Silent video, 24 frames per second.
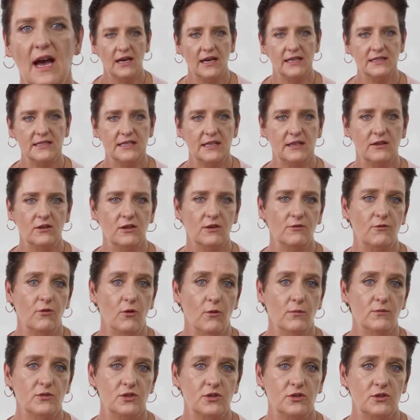I sent the
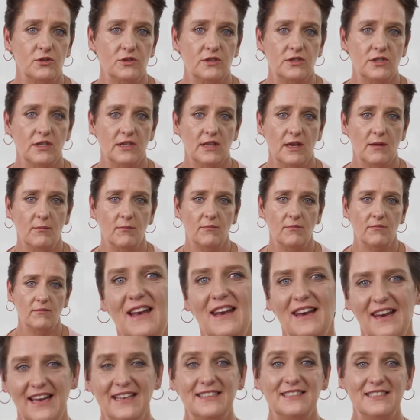forms through to them.
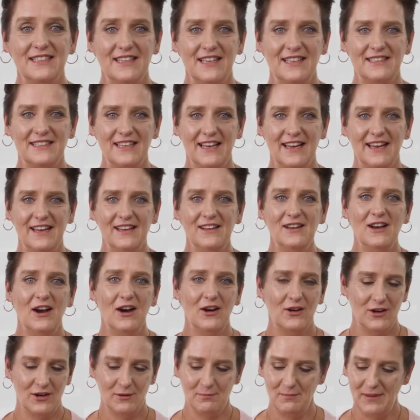Later that day, I
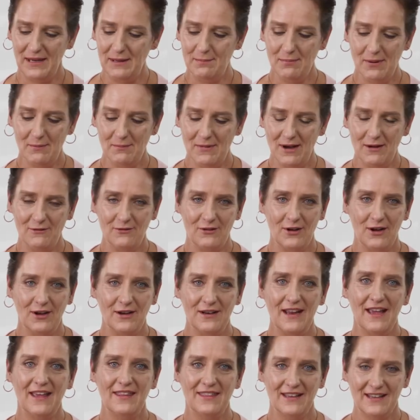got a beep on my
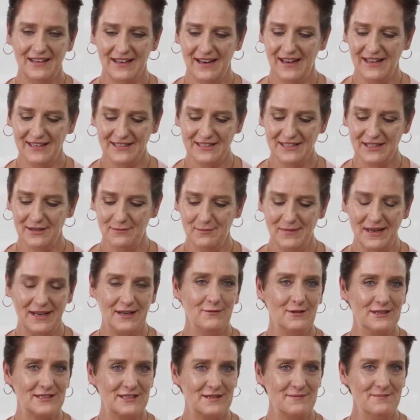phone and the clientele money
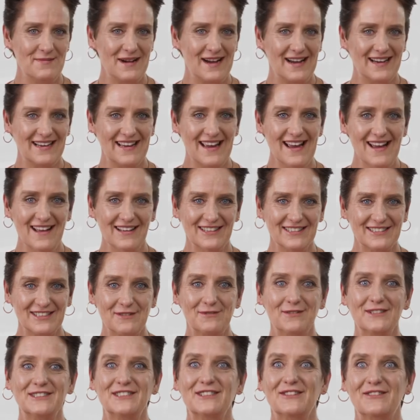was in my account. It
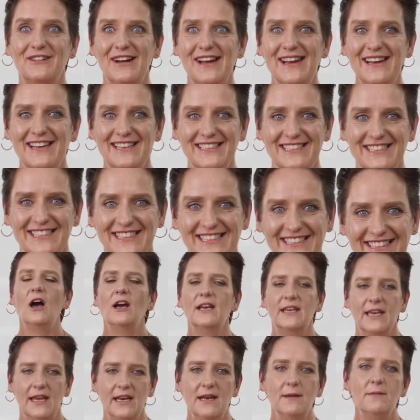was great.
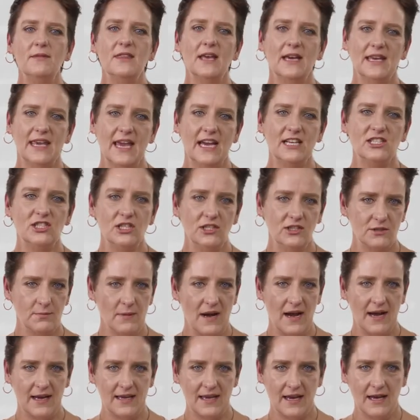Getting the cash into
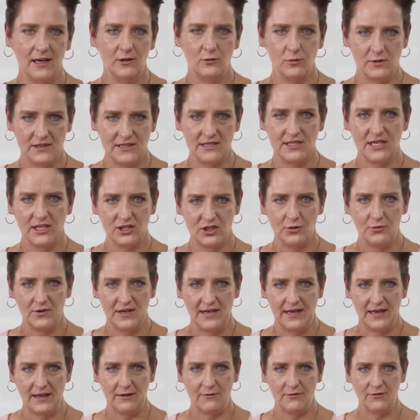my account was such a
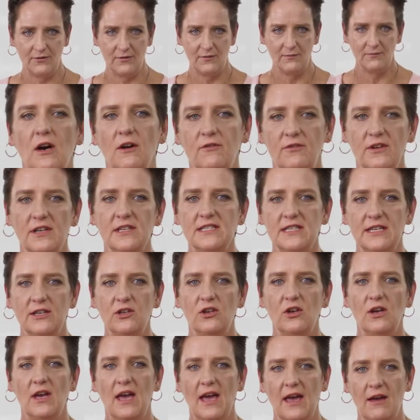relief.
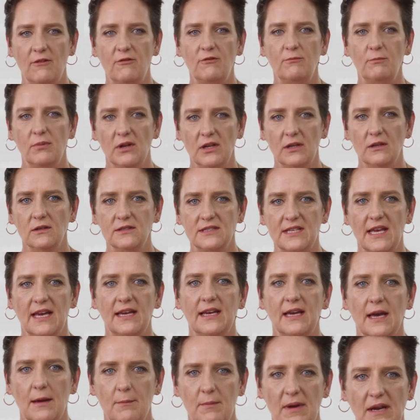Obviously, you have bills
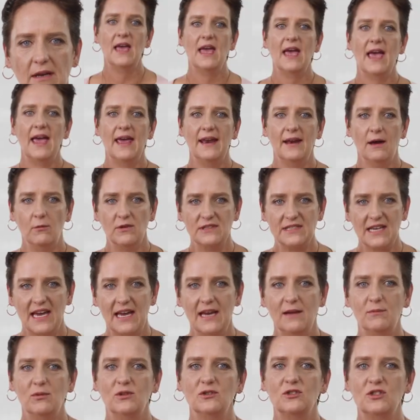that come in and I was
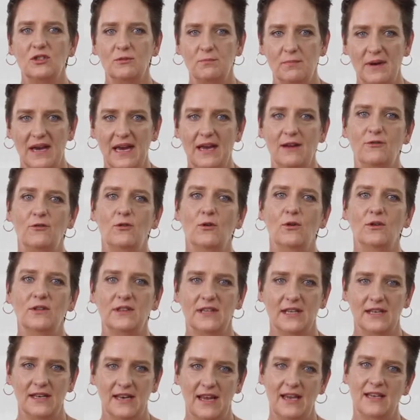able to pay for it
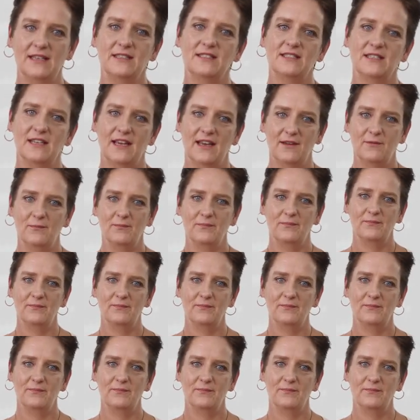the next day.